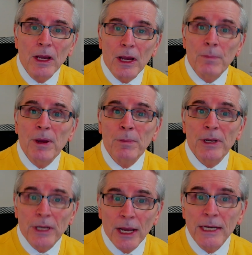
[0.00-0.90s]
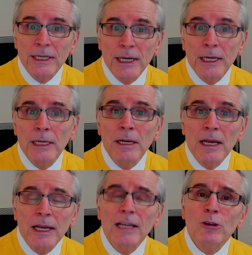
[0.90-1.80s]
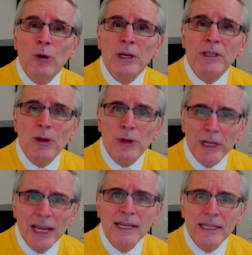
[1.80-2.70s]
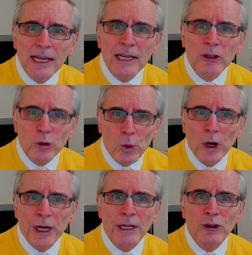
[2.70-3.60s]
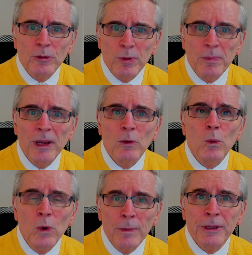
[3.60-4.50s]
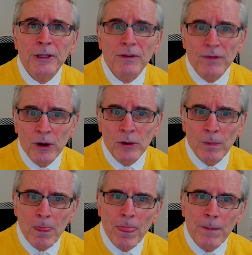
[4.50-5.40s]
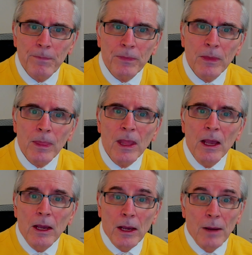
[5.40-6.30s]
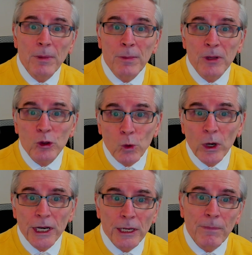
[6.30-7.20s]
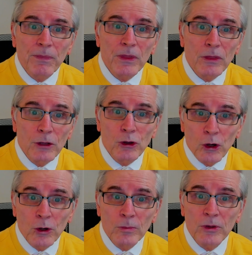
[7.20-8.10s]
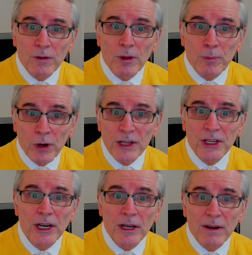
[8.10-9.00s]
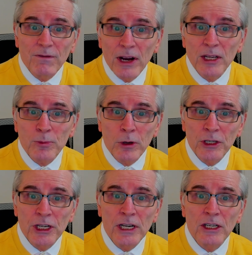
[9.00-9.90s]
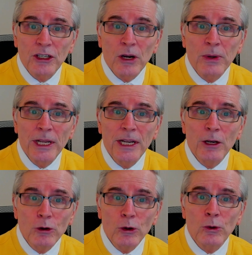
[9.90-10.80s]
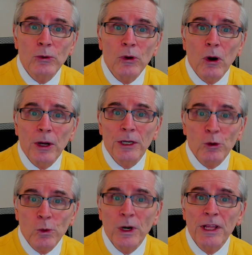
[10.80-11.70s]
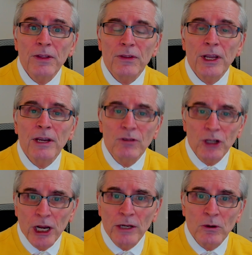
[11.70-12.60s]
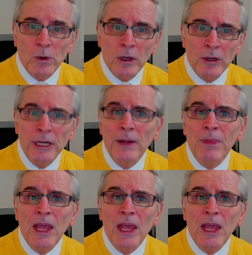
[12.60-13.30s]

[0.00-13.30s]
Amendment 19, it took until 1920 to permit women to vote. Amendment 20, the terms of the President and Vice President shall end at noon on the 20th day of January,